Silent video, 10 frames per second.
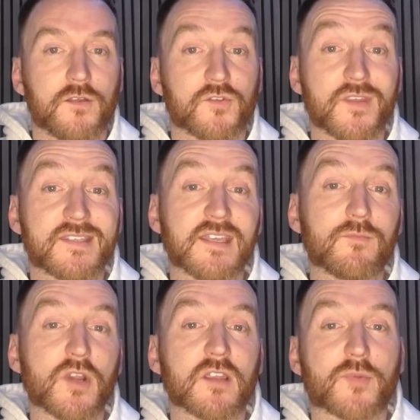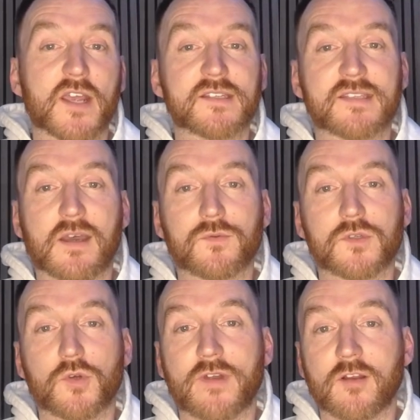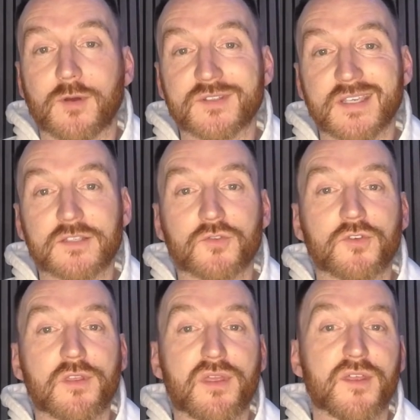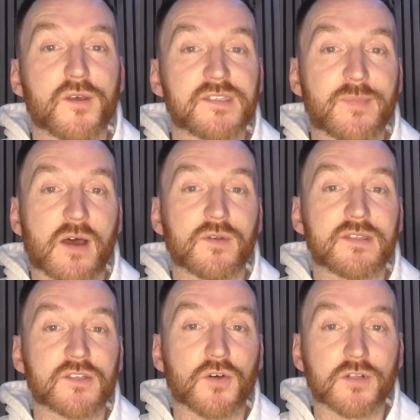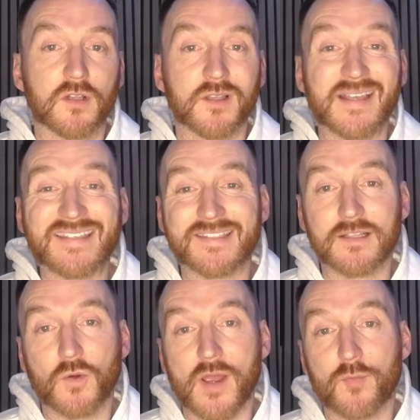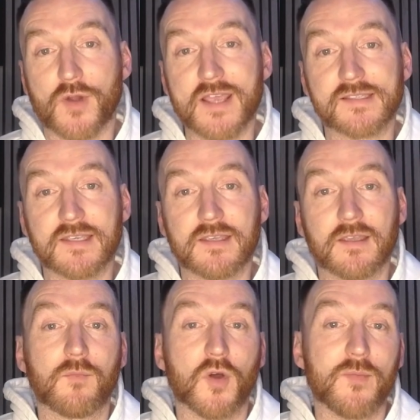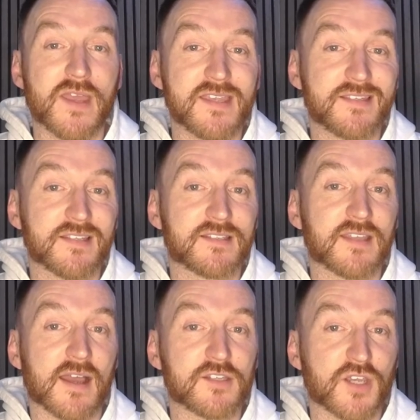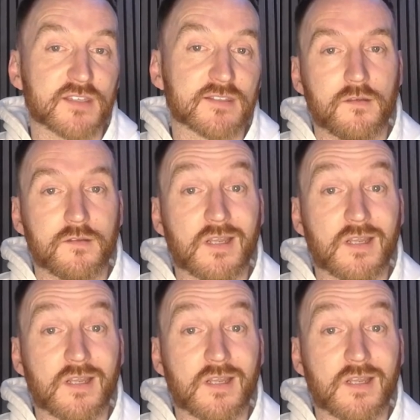So this did bring the price down to around about £630 in total, still quite pricey, but a bit easier to digest.